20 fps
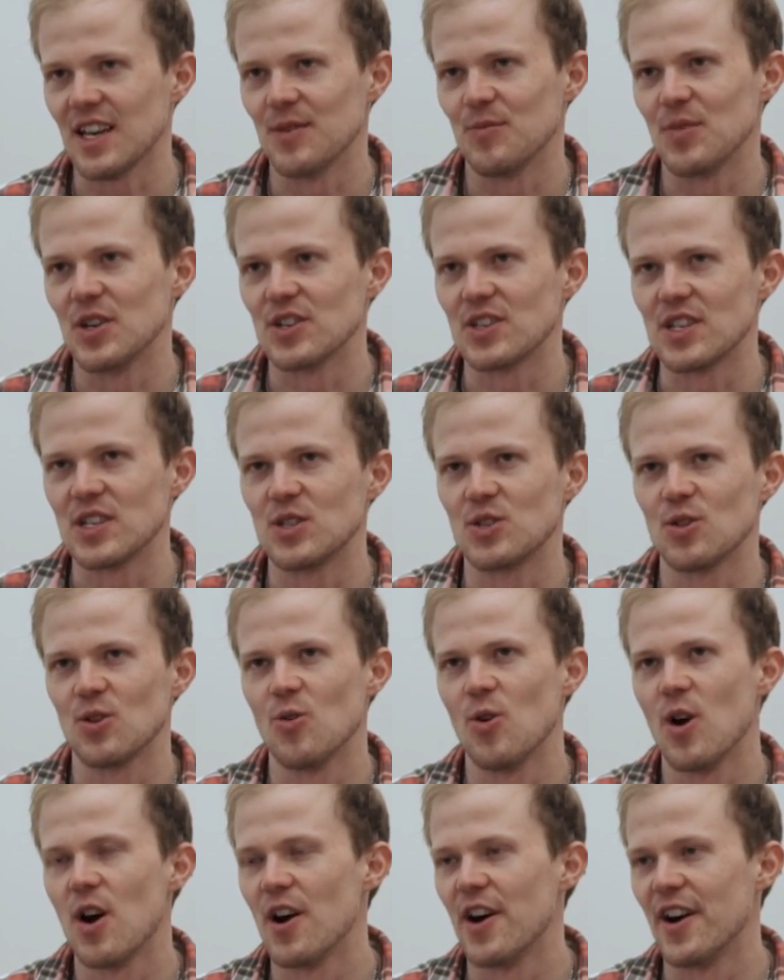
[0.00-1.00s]
And because it's
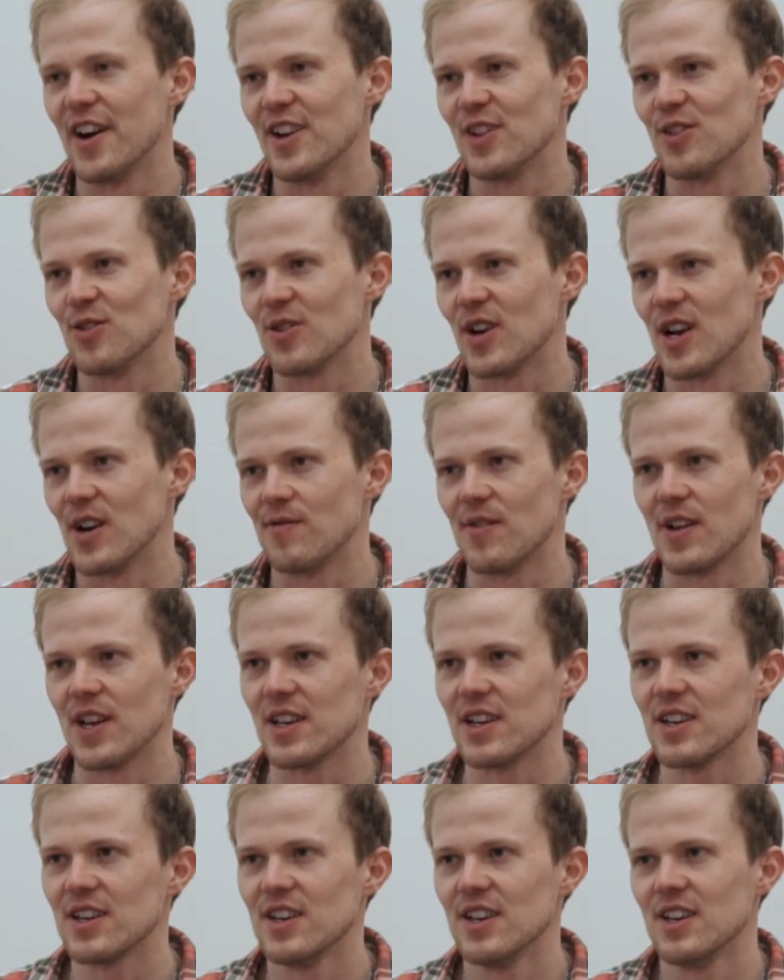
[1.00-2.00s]
so hard to kind of
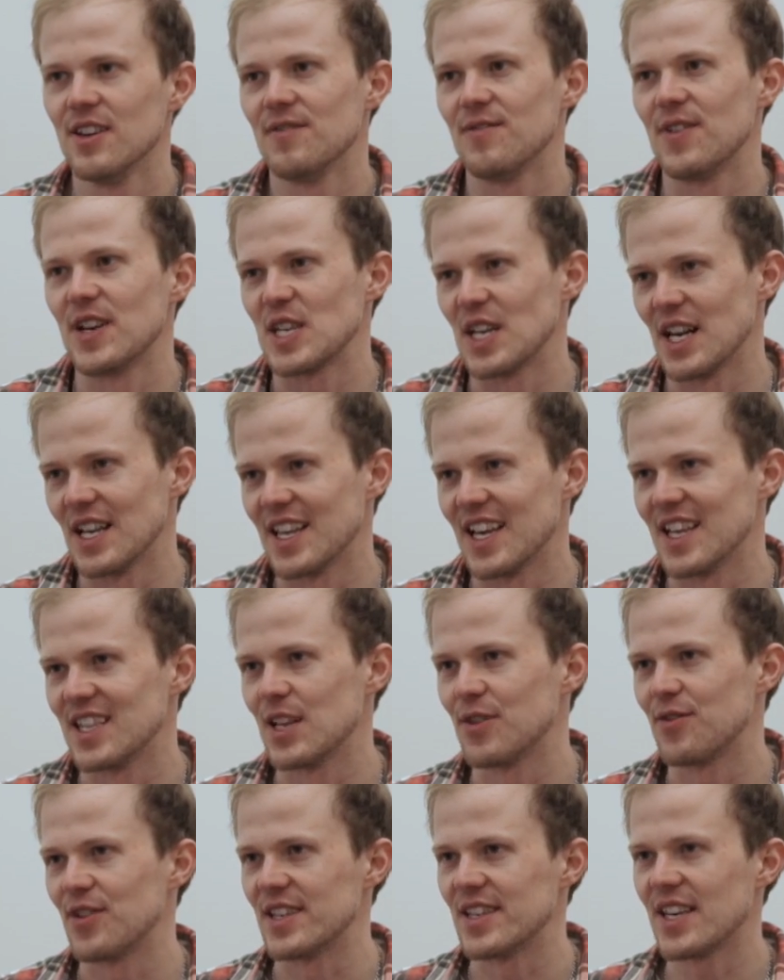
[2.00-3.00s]
like
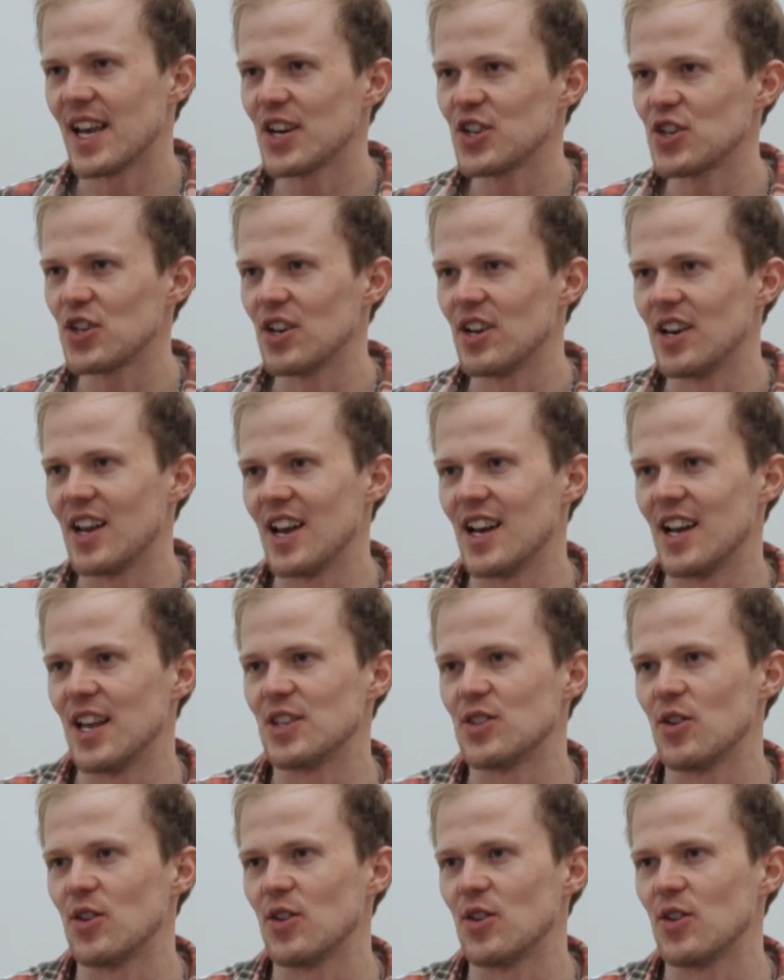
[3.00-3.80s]
facilitate the transaction and,